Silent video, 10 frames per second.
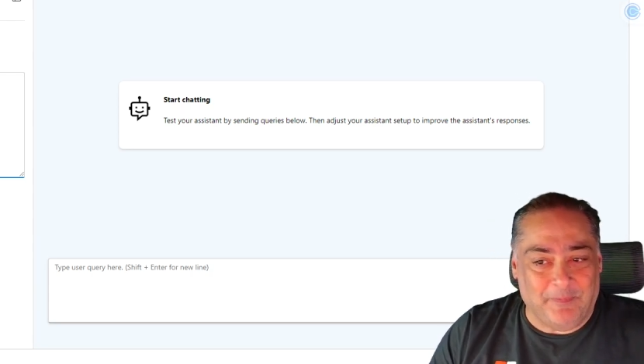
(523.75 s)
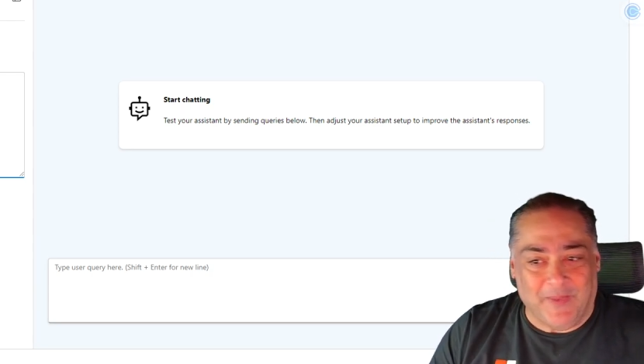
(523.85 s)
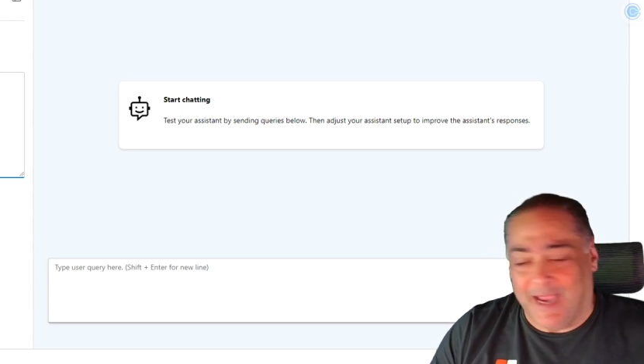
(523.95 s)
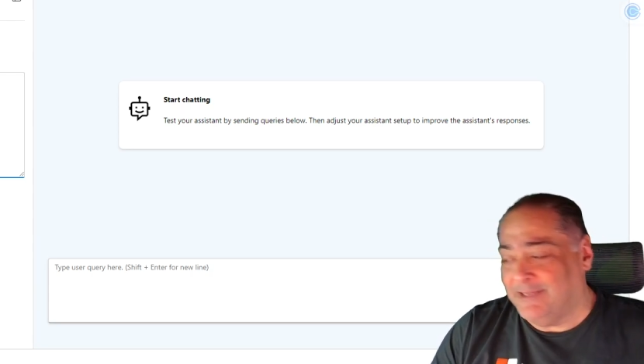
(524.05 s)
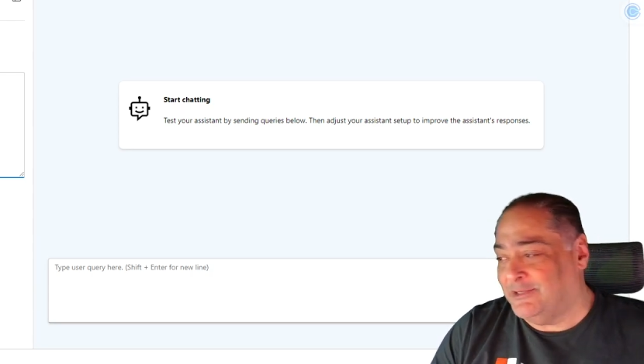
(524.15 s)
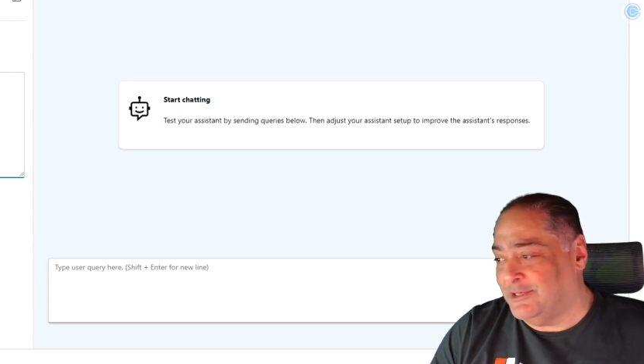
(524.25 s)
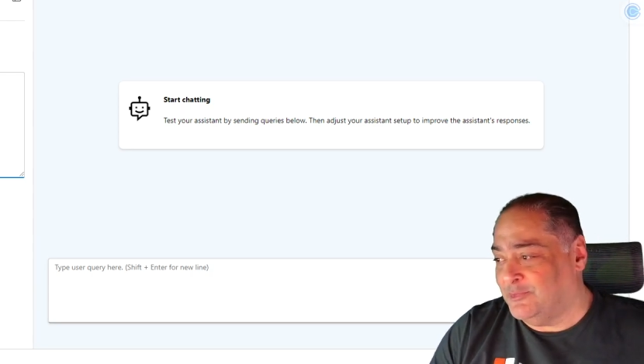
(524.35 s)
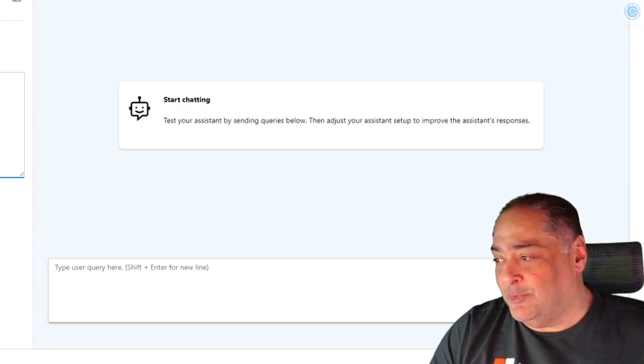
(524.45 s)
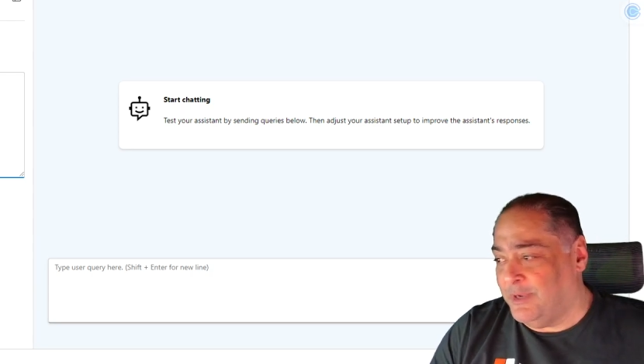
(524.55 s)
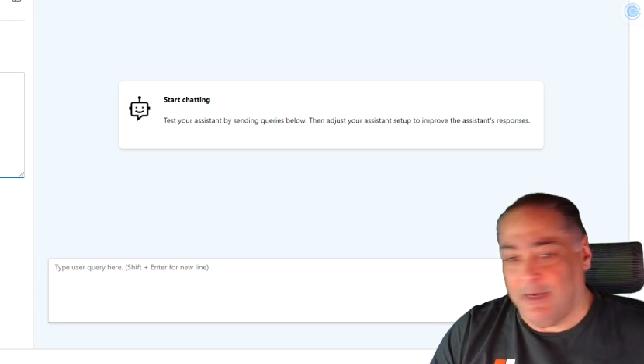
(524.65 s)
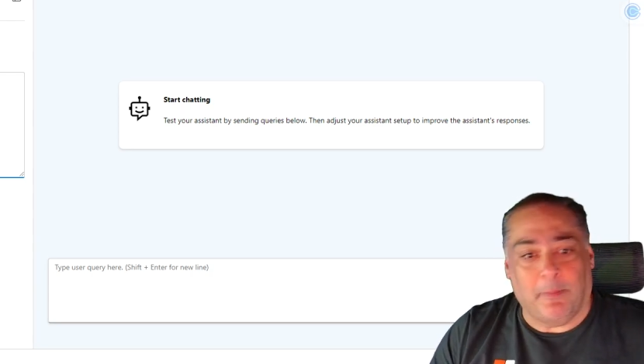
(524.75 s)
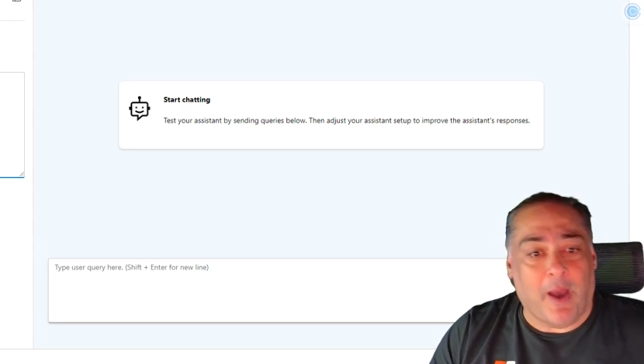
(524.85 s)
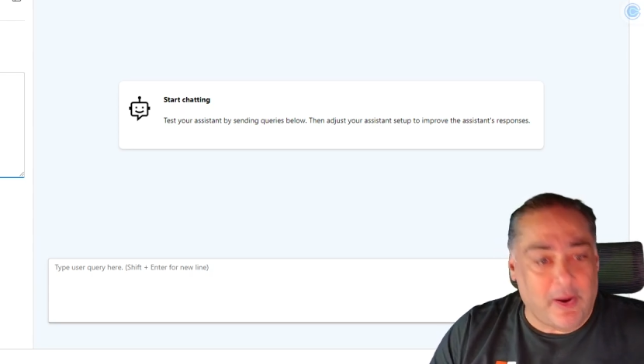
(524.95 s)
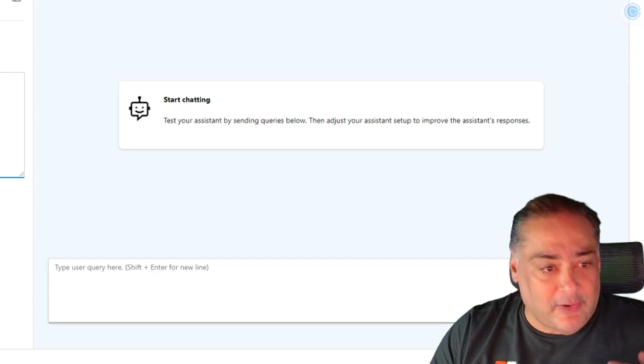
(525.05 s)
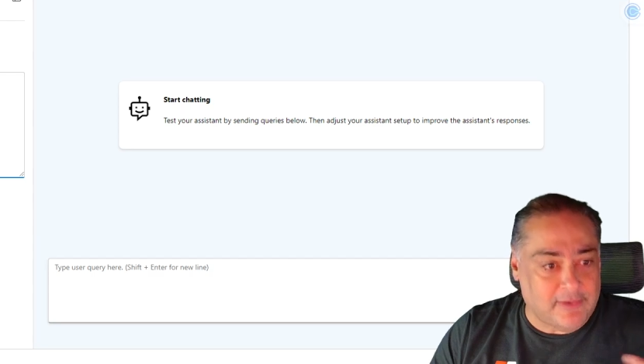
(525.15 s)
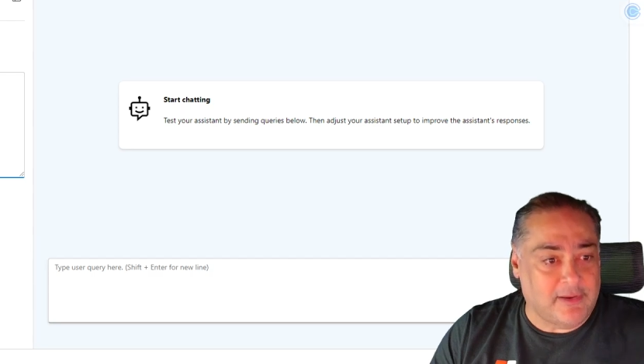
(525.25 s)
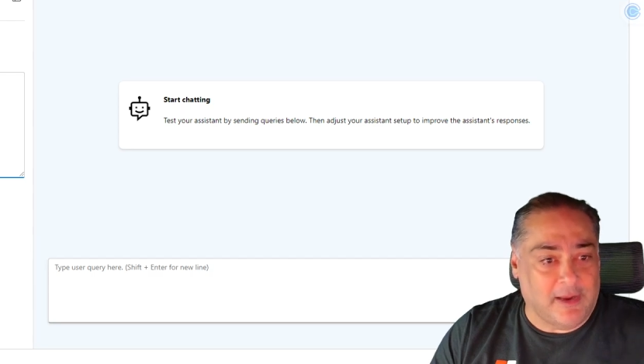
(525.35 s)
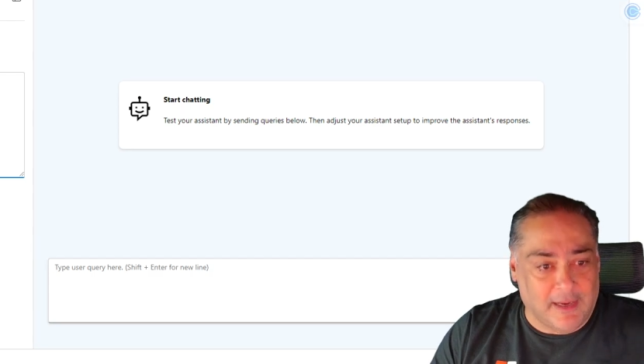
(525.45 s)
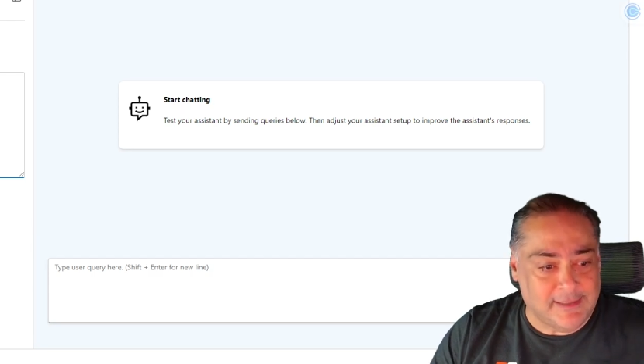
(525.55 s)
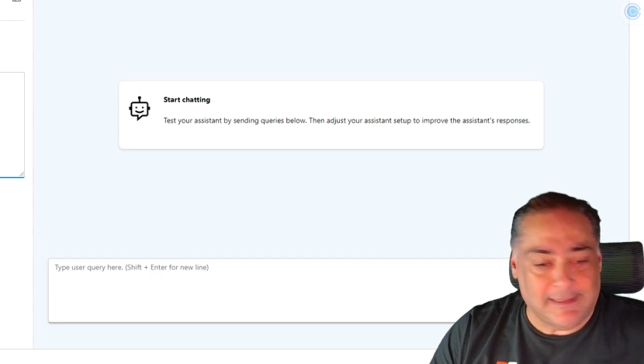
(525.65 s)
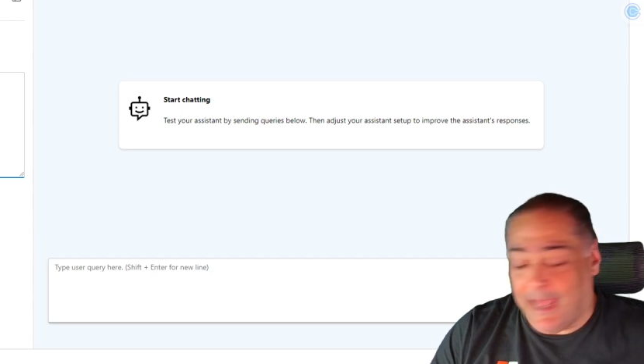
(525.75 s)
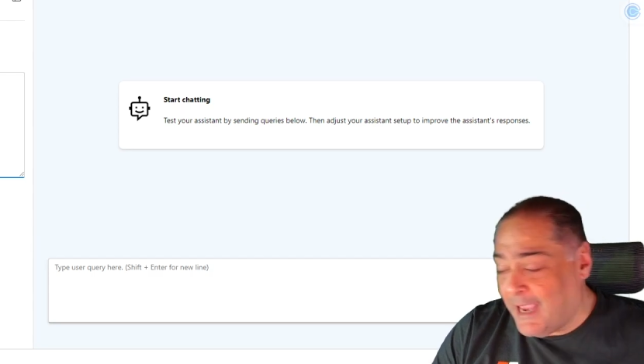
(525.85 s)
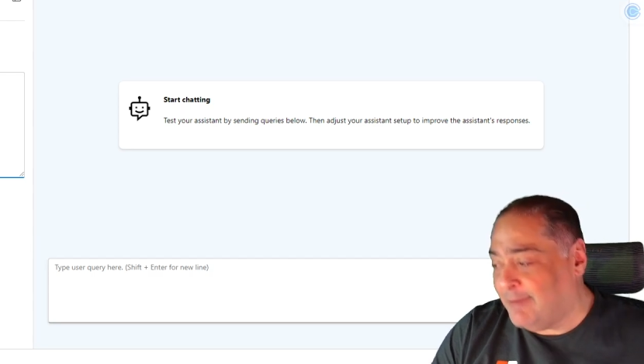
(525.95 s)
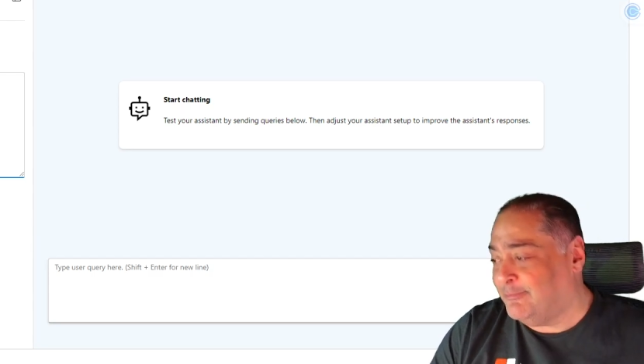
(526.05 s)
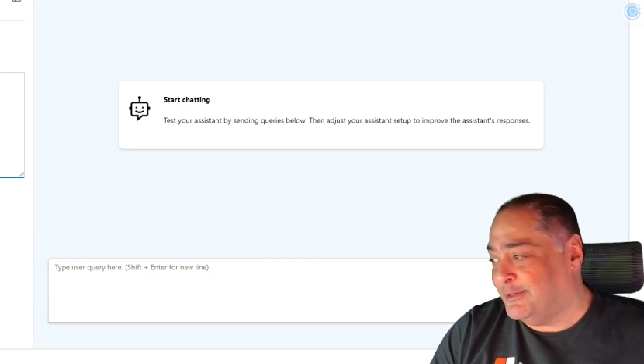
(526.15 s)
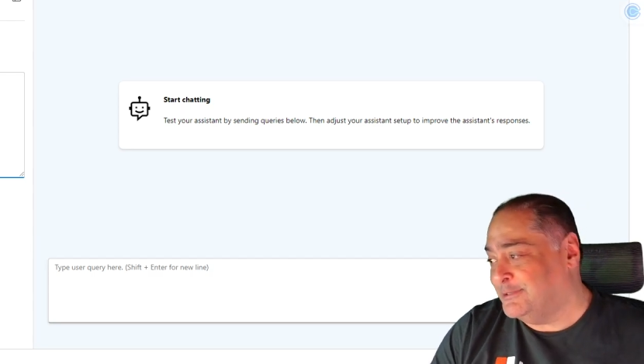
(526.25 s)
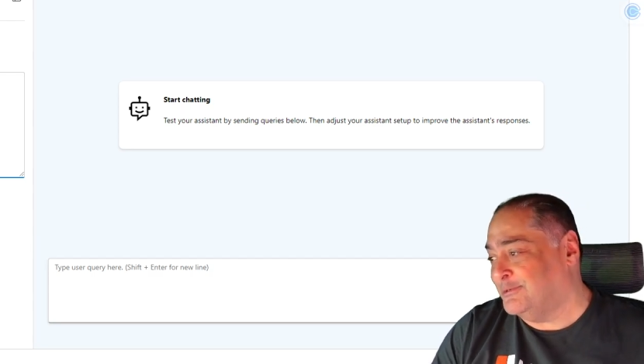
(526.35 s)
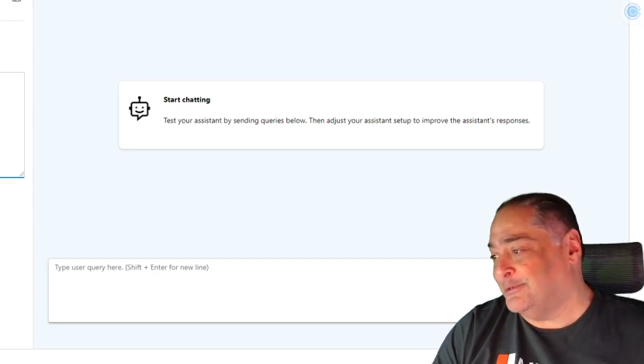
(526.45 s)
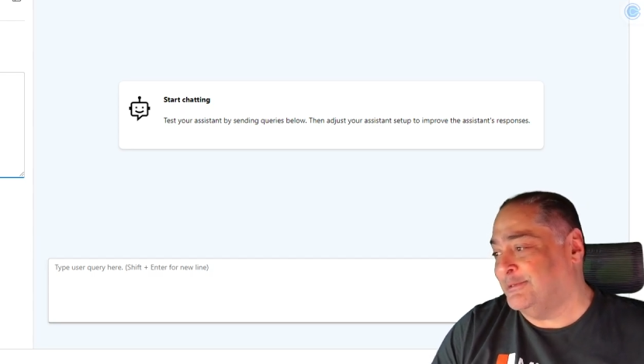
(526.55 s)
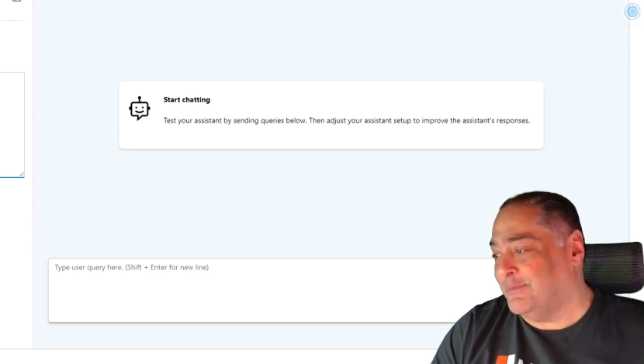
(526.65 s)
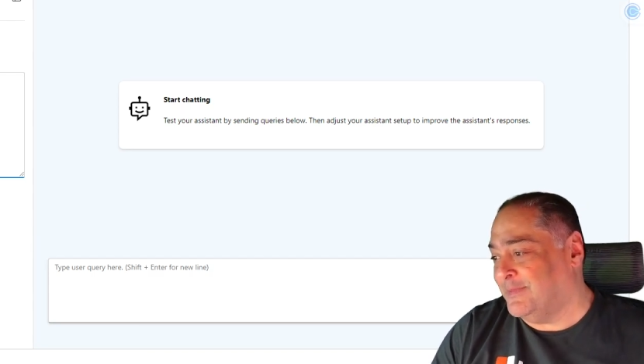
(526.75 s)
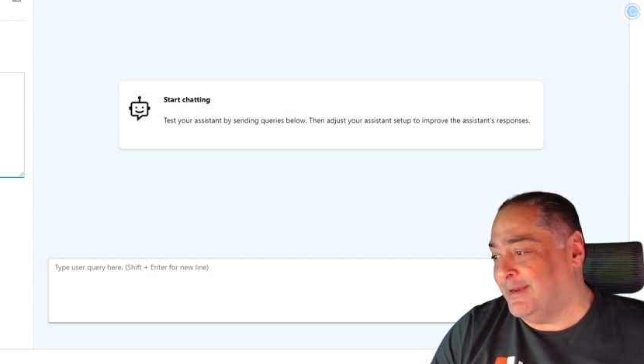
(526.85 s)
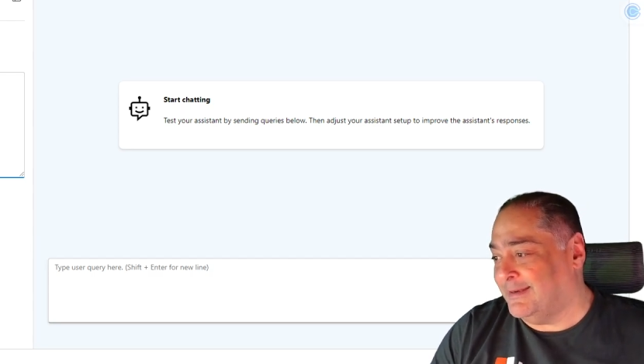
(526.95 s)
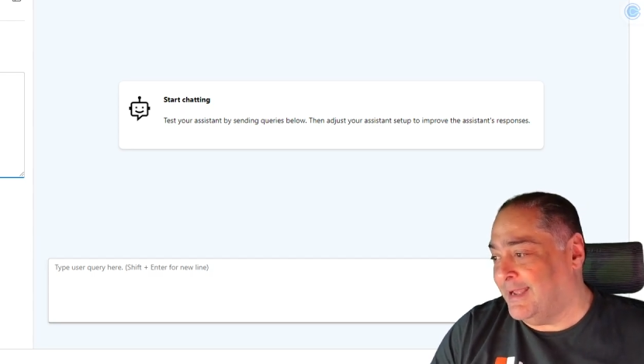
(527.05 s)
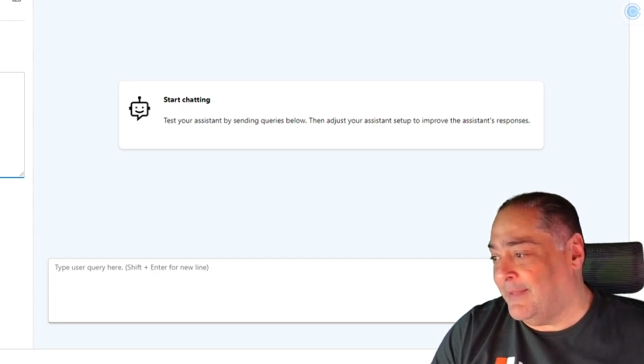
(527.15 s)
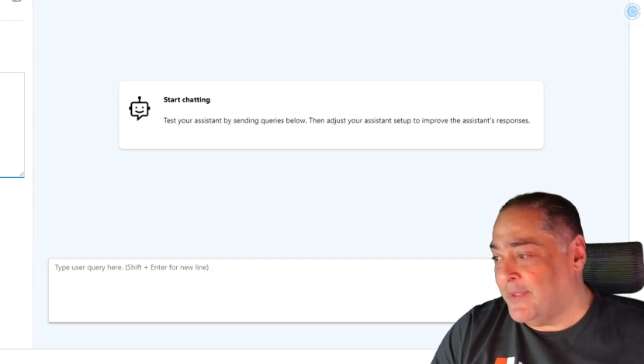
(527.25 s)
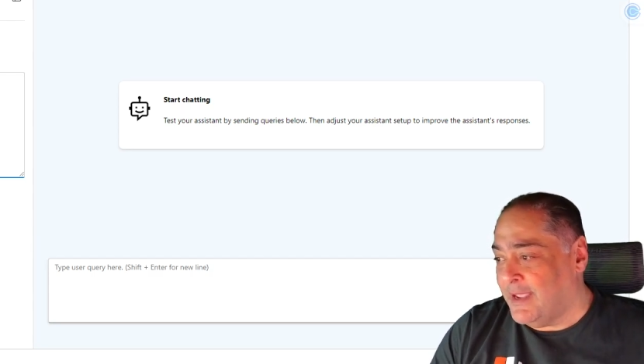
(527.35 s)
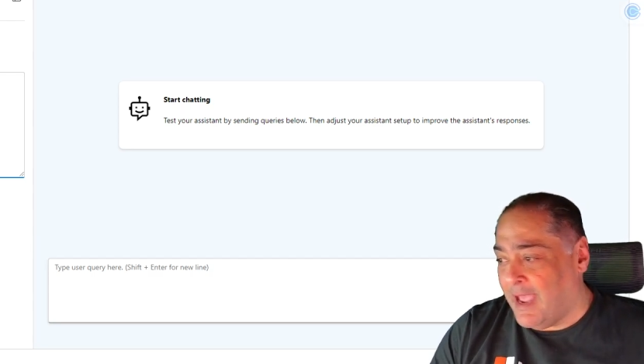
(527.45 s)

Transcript: answers will be in a pirate slang, for instance, or something like that.